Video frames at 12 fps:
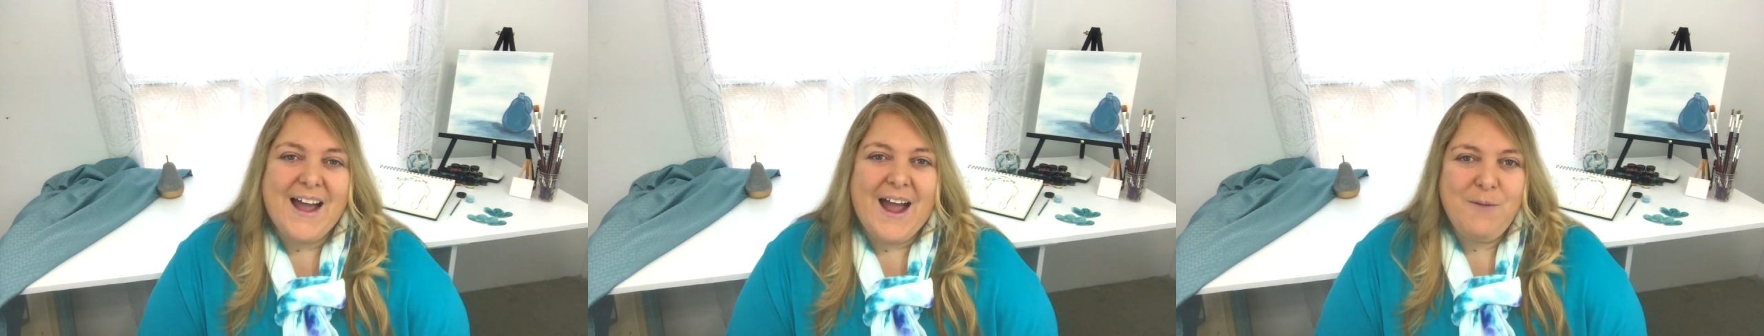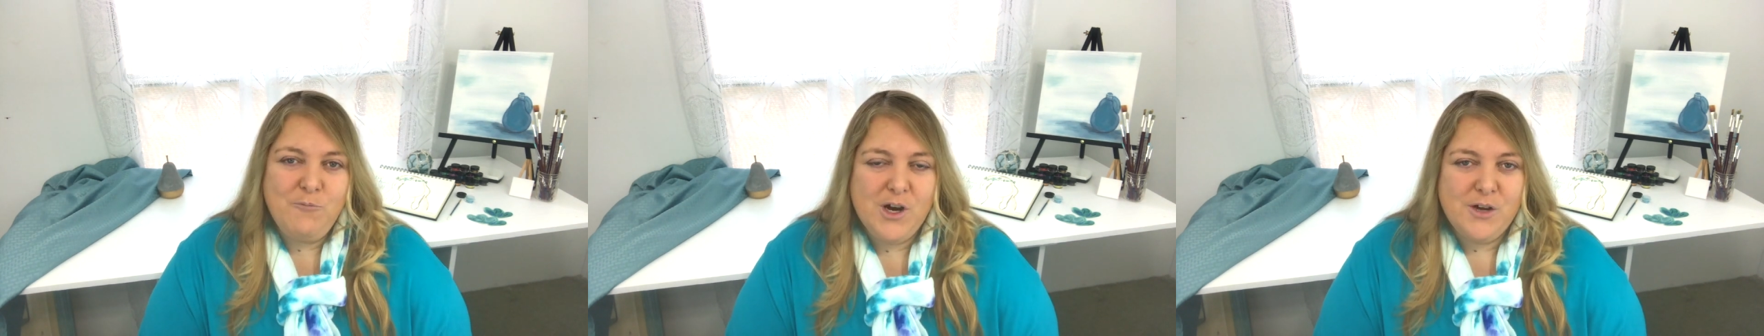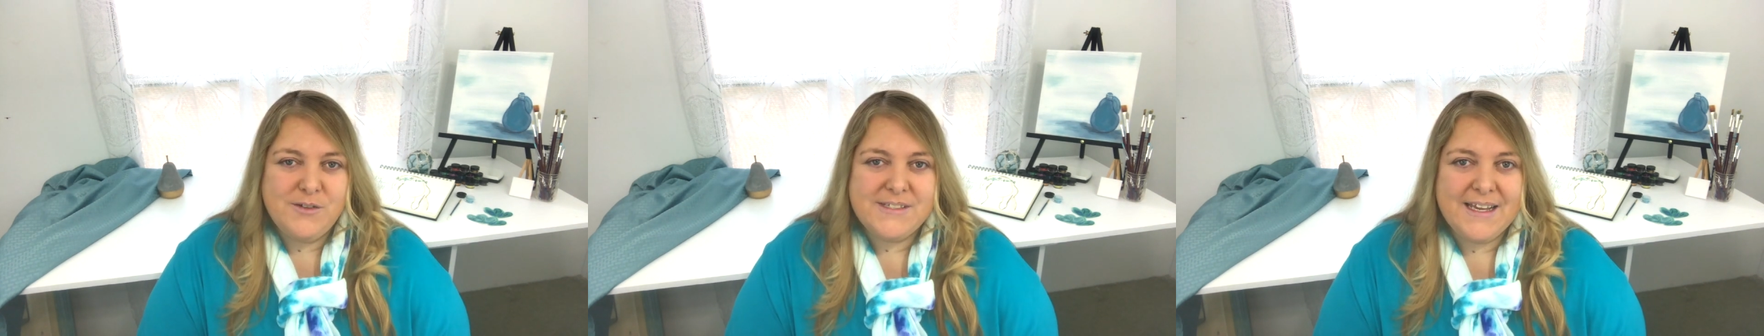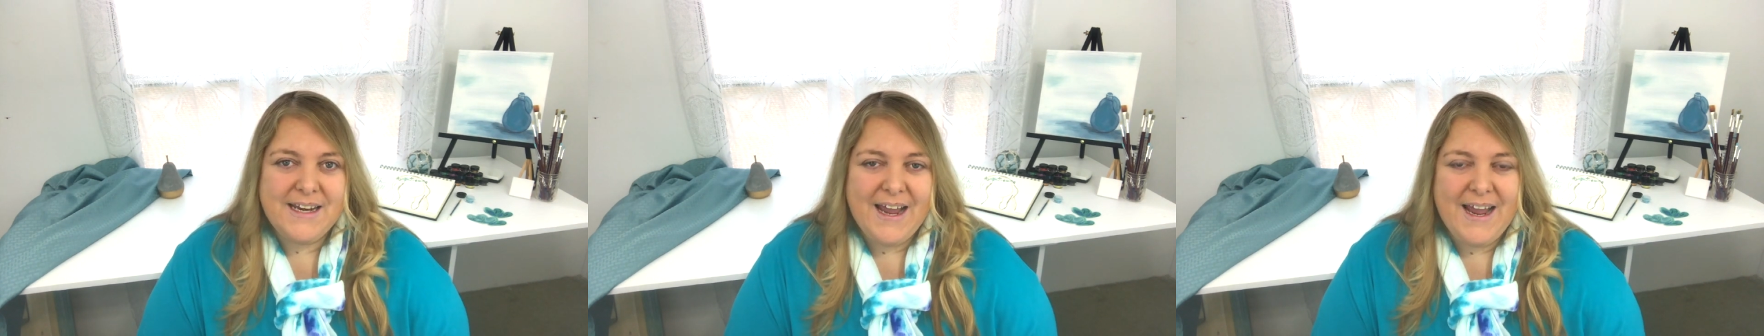I'm Rose
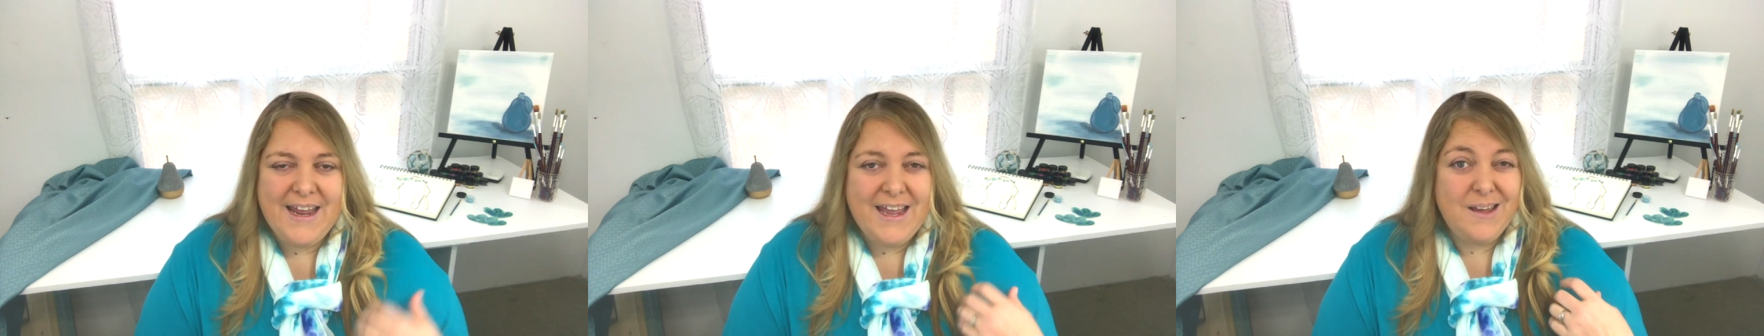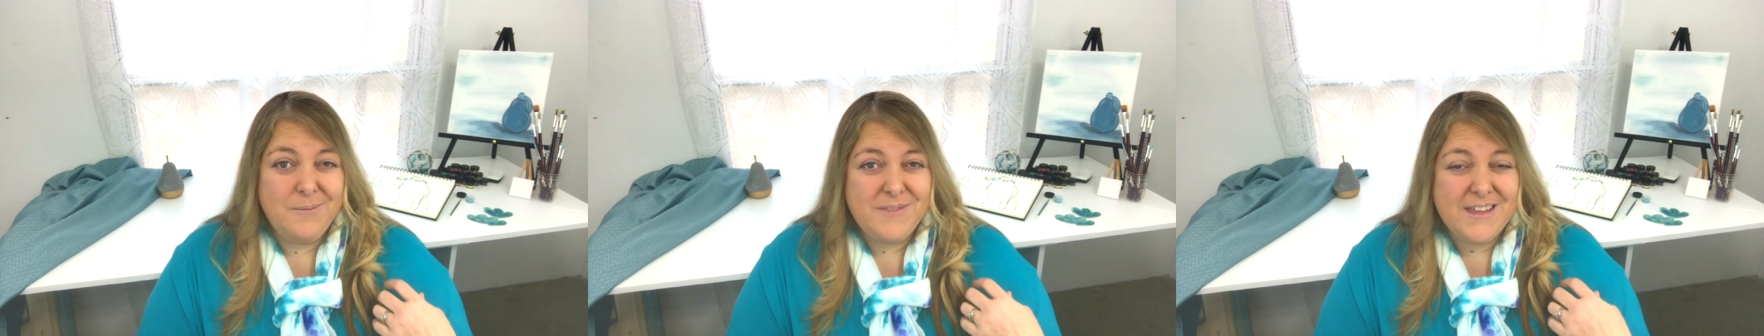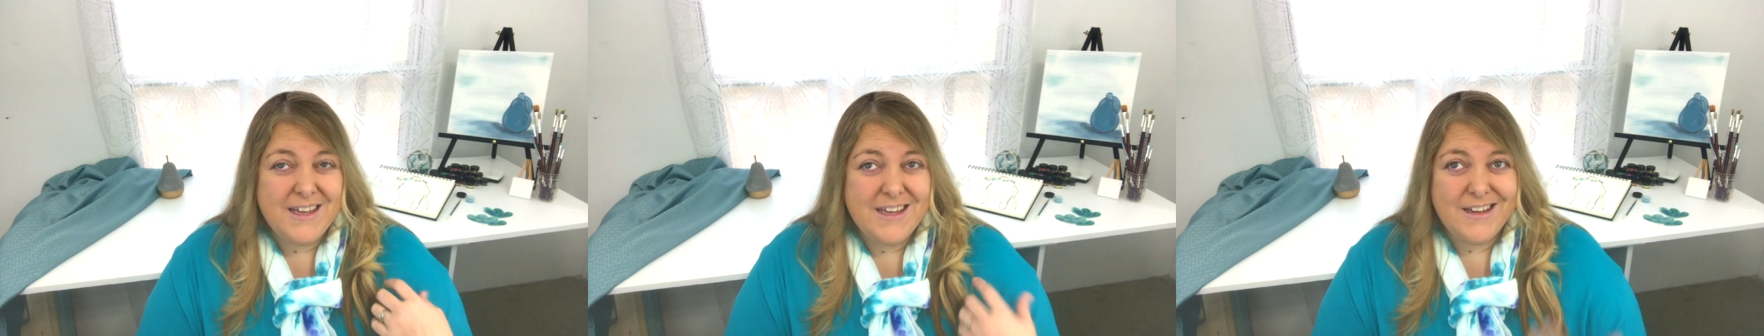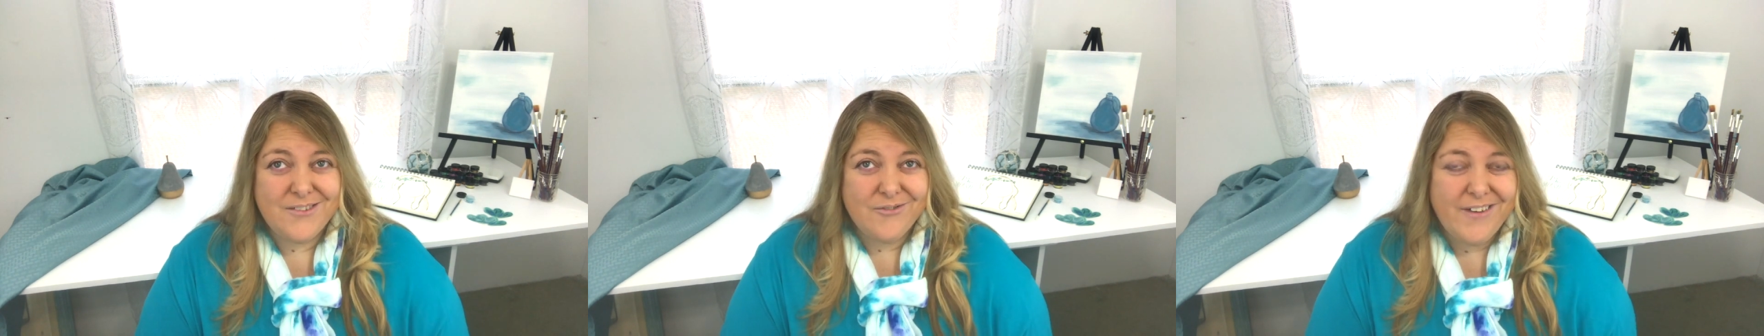and I am
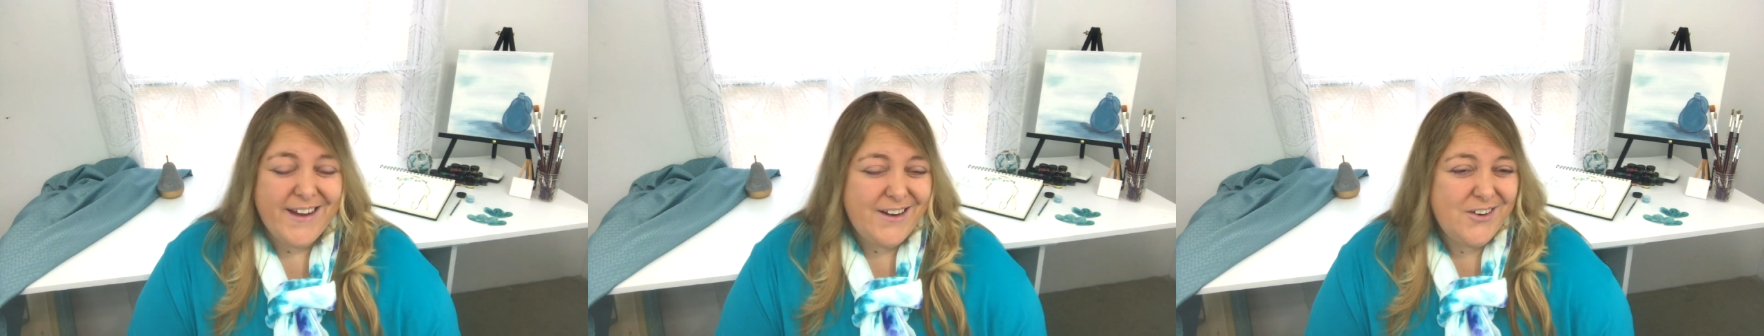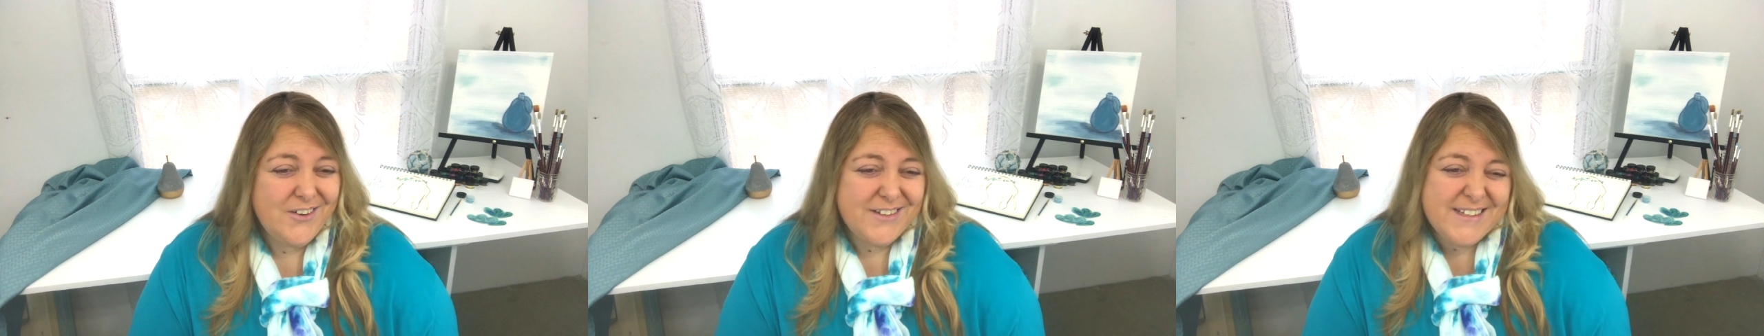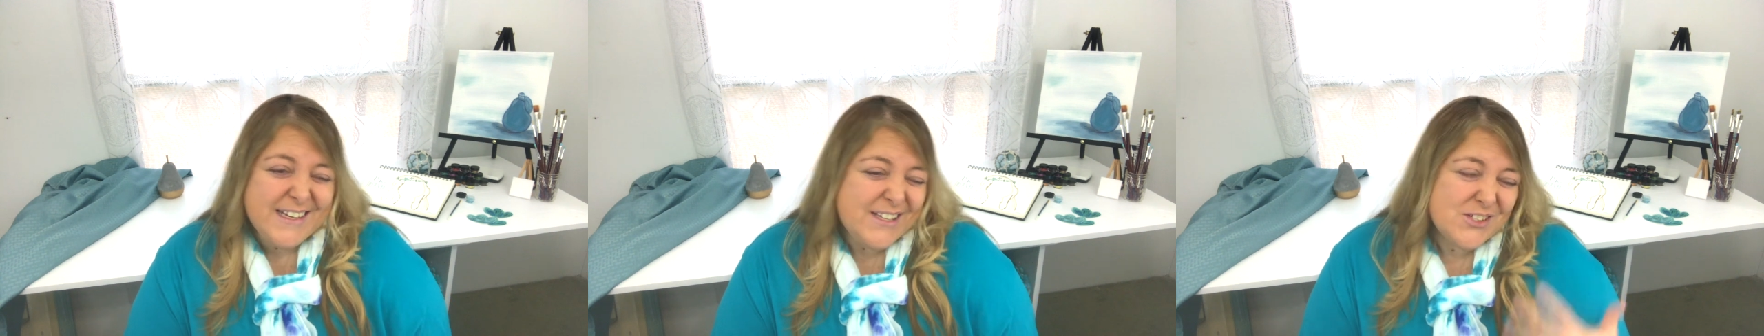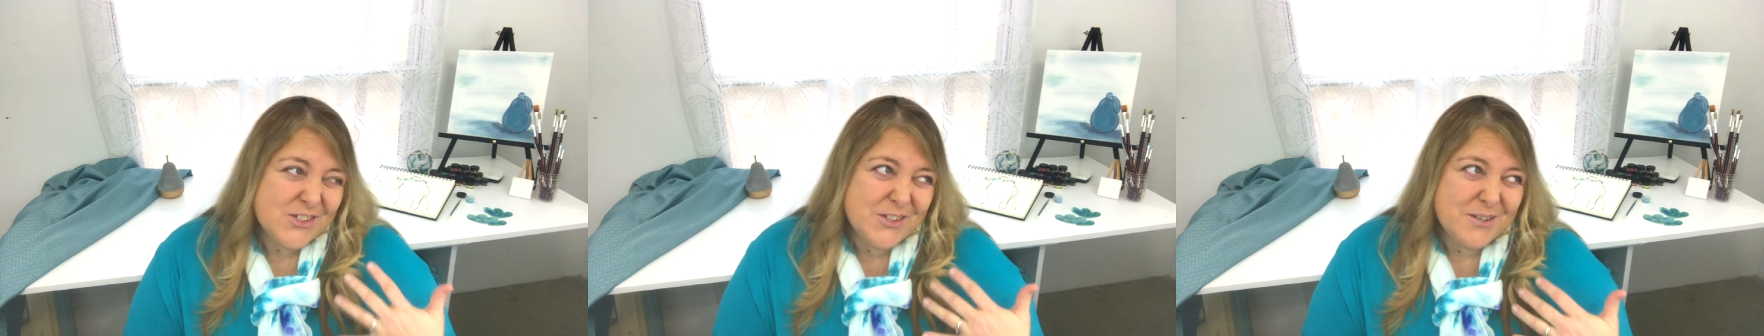the writer,
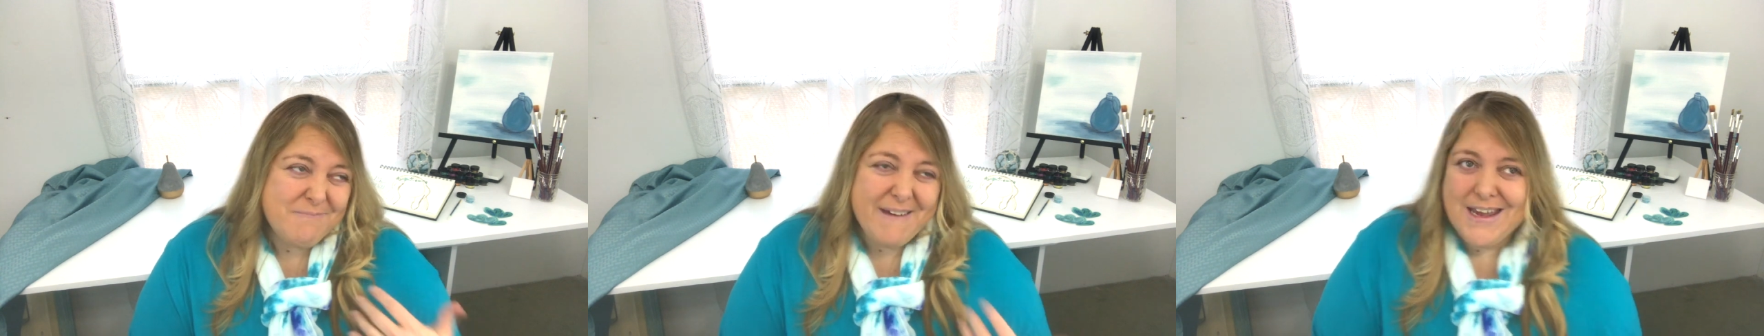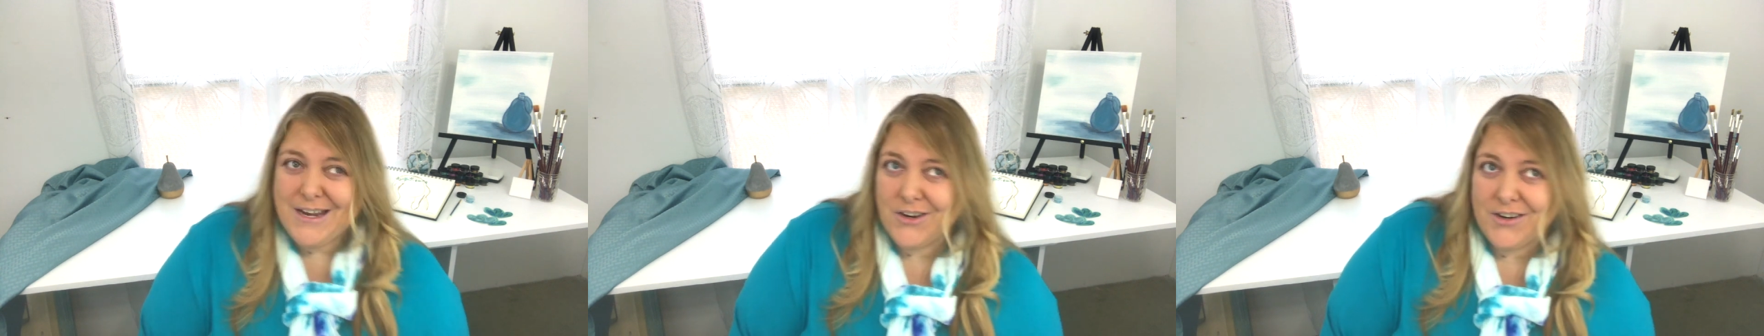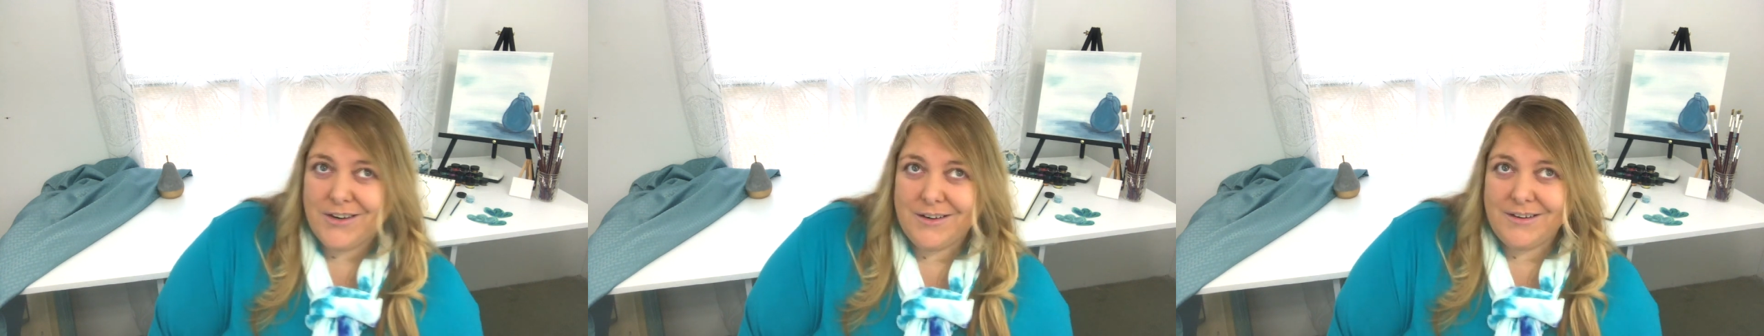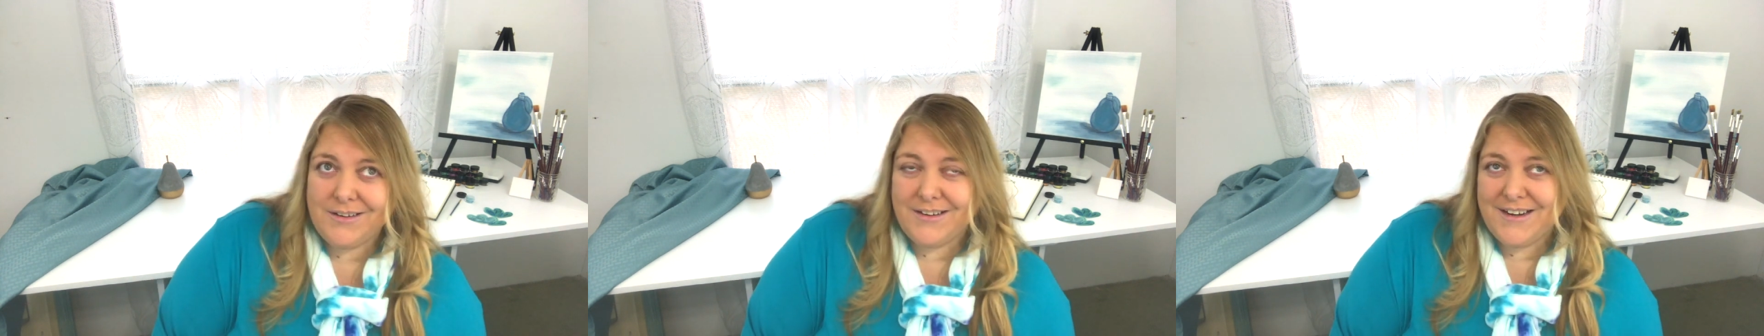teacher,
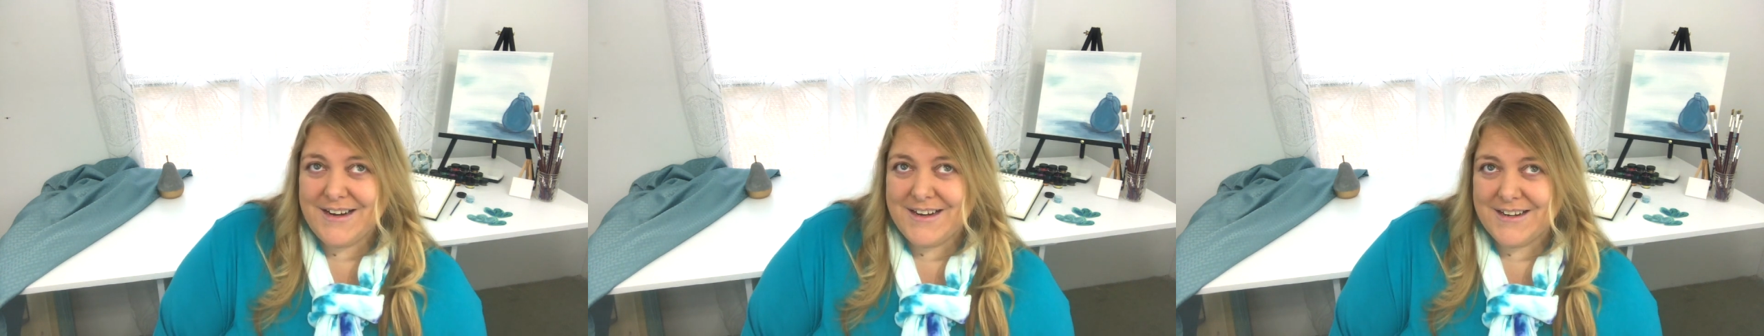maker,